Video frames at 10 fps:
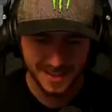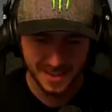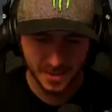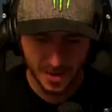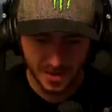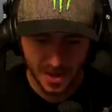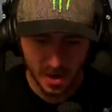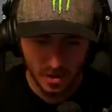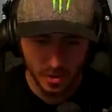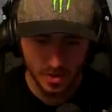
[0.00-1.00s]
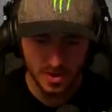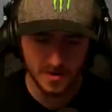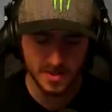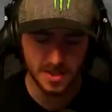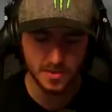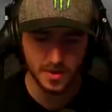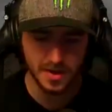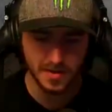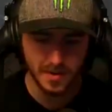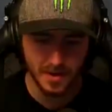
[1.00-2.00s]
You are you are driving a T20.
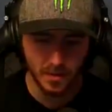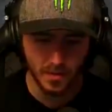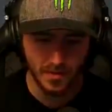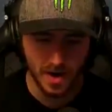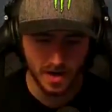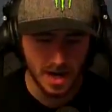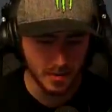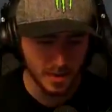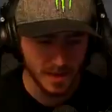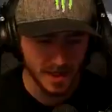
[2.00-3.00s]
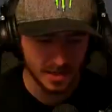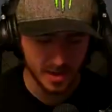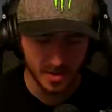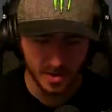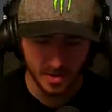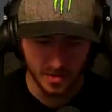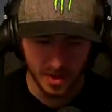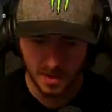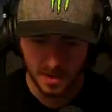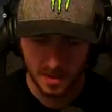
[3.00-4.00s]
Never mind. Well, fuck. How am I making ground on you
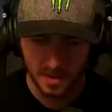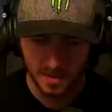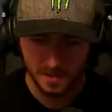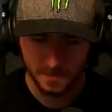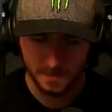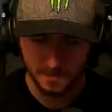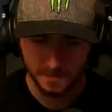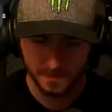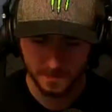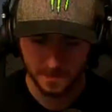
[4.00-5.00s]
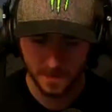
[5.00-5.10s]
then? Jabba, that doesn't mean running.